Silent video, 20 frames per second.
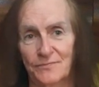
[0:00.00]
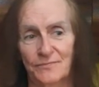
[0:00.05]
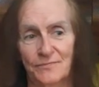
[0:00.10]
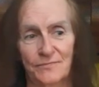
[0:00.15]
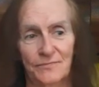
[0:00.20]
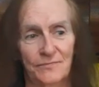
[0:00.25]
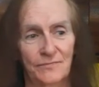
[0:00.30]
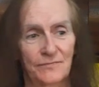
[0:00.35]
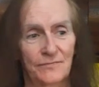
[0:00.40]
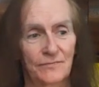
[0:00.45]

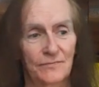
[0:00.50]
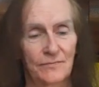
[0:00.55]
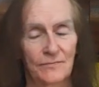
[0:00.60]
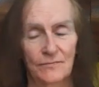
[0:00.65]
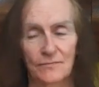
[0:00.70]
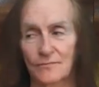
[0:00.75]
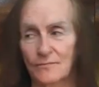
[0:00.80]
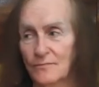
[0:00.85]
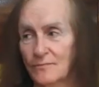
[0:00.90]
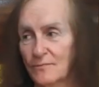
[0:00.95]

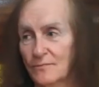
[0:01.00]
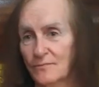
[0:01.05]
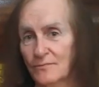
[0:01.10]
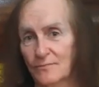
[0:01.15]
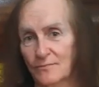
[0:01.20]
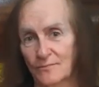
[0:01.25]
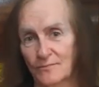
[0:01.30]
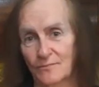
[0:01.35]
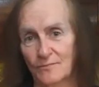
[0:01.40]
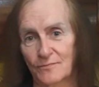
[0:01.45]

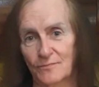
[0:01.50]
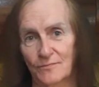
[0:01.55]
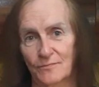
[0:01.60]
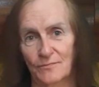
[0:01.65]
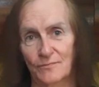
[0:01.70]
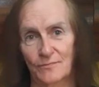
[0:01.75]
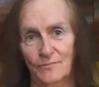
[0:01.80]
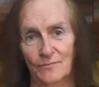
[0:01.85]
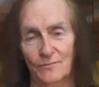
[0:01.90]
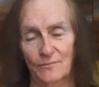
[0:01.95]

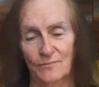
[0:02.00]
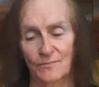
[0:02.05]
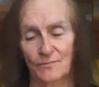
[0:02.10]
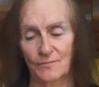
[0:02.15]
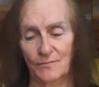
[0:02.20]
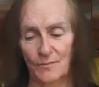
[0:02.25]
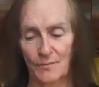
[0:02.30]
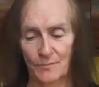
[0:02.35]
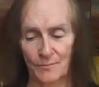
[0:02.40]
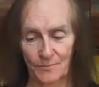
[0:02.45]

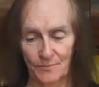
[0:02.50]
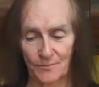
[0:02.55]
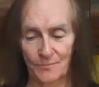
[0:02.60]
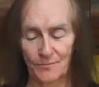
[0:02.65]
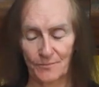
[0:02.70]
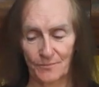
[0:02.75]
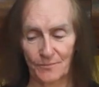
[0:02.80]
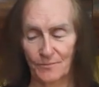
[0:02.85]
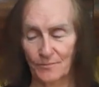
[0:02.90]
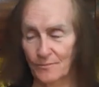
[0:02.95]

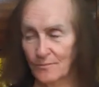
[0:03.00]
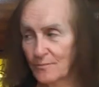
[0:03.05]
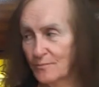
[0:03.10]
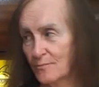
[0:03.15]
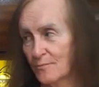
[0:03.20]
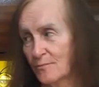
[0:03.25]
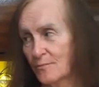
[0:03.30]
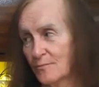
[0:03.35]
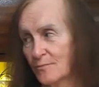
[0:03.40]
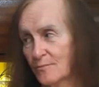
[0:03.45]

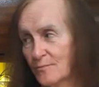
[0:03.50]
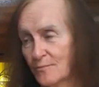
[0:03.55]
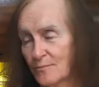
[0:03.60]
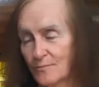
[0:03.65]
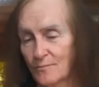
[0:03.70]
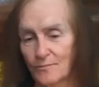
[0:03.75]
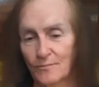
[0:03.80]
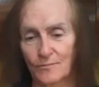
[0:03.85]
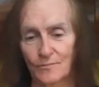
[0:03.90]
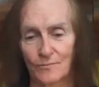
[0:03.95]

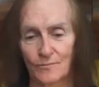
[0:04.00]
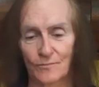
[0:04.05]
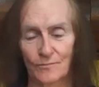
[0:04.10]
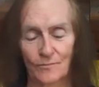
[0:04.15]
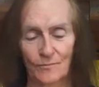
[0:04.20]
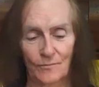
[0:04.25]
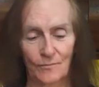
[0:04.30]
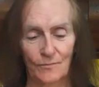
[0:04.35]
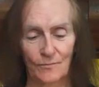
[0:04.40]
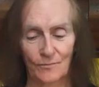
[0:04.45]

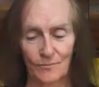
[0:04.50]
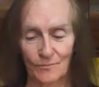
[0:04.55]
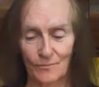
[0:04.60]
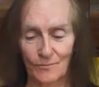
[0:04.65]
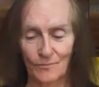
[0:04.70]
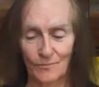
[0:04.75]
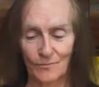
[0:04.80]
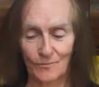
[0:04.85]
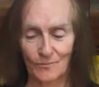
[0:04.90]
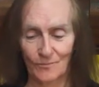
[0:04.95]

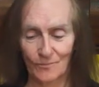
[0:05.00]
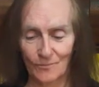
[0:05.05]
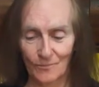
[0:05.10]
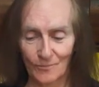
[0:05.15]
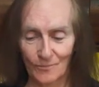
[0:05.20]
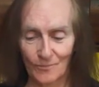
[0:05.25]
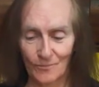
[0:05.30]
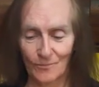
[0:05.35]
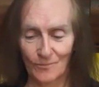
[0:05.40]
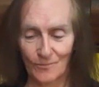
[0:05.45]

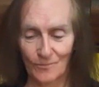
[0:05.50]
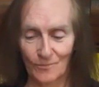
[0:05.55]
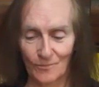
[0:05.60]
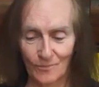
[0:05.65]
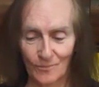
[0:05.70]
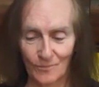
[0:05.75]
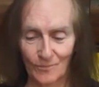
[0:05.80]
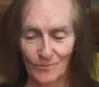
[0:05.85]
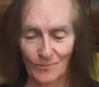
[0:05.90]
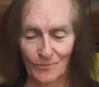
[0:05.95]

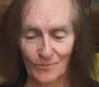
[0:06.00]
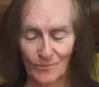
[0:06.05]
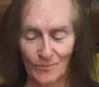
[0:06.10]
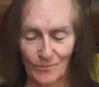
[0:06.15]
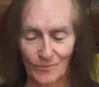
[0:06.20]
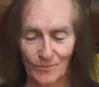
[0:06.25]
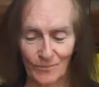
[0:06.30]
[no speech]